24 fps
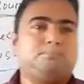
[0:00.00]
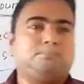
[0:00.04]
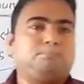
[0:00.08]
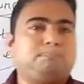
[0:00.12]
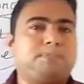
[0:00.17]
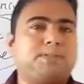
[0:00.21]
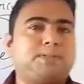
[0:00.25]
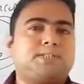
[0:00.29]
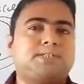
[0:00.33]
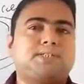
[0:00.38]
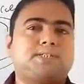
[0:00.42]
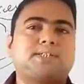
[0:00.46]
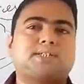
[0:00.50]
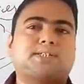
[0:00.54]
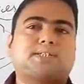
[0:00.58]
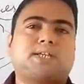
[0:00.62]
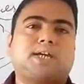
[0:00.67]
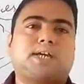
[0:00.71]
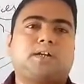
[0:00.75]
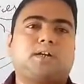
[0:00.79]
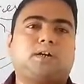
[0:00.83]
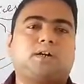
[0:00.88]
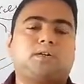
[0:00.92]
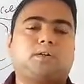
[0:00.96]
business
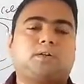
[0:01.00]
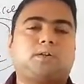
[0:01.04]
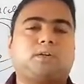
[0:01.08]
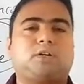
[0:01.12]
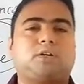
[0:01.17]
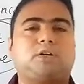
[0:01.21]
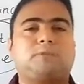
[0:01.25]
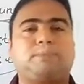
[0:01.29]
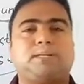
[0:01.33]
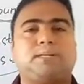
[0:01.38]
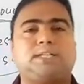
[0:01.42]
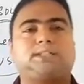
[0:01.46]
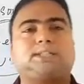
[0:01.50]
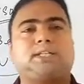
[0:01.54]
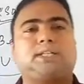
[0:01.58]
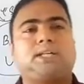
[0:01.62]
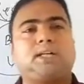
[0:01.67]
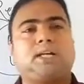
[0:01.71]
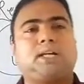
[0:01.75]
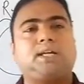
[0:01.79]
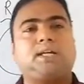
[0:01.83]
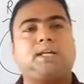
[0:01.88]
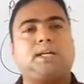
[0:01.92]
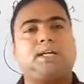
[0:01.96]
cannot run by
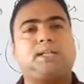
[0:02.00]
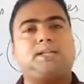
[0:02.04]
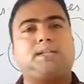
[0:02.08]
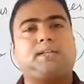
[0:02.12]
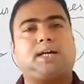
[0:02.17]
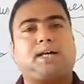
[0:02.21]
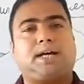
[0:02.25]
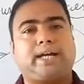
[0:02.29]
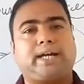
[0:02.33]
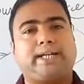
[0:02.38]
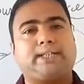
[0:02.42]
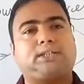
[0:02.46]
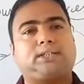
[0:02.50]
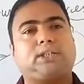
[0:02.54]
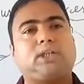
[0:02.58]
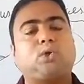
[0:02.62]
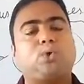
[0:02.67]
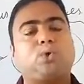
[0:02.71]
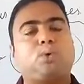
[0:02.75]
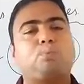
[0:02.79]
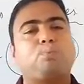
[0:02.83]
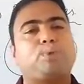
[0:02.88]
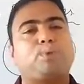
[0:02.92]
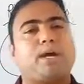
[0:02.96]
sitting in the AC
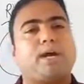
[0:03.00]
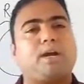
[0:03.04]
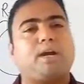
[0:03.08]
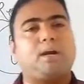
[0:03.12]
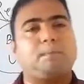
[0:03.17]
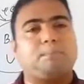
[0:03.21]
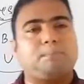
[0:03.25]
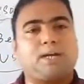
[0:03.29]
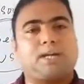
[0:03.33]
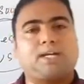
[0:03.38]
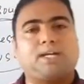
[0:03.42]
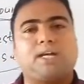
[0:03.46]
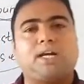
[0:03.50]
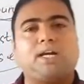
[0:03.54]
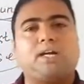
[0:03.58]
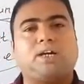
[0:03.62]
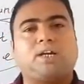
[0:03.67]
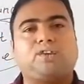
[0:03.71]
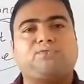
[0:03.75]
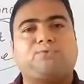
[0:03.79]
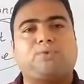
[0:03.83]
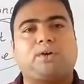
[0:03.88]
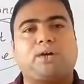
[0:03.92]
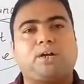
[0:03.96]
room and making
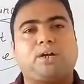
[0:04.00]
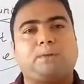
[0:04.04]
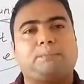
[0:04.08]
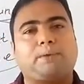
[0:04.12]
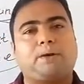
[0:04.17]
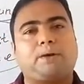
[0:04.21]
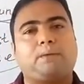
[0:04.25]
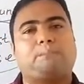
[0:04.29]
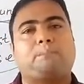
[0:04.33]
different